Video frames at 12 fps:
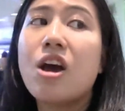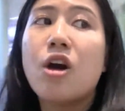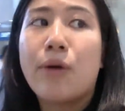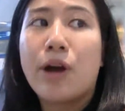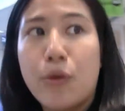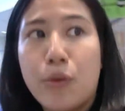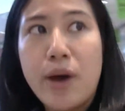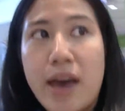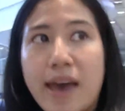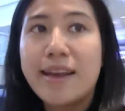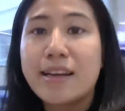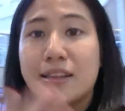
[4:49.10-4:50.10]
where I
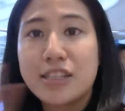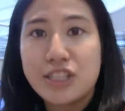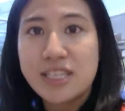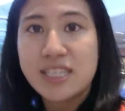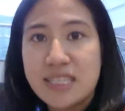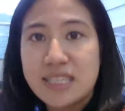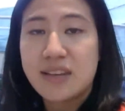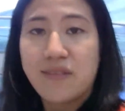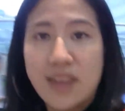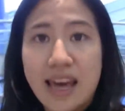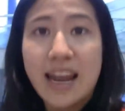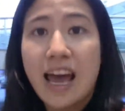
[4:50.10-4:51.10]
went, and logistics and stuff like
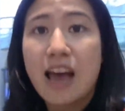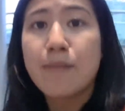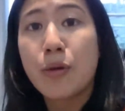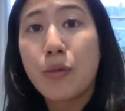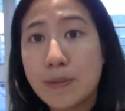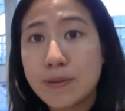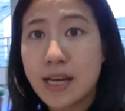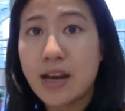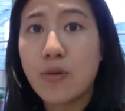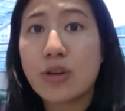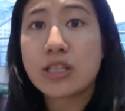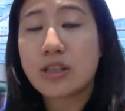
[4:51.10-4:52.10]
that at my website,
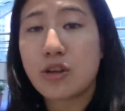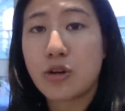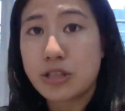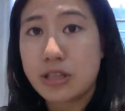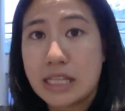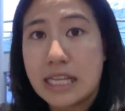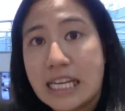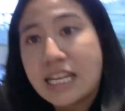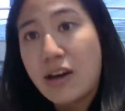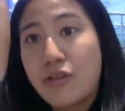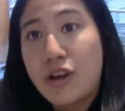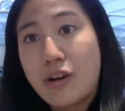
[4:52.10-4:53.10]
which there is a link
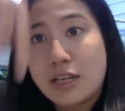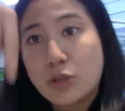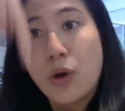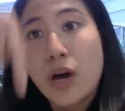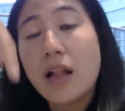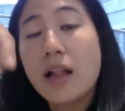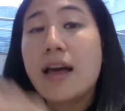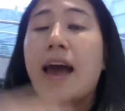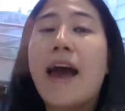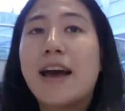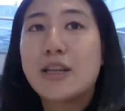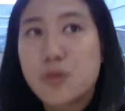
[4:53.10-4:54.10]
down there as well
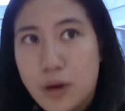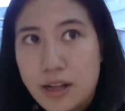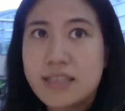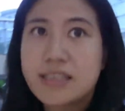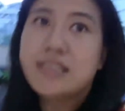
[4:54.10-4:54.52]
as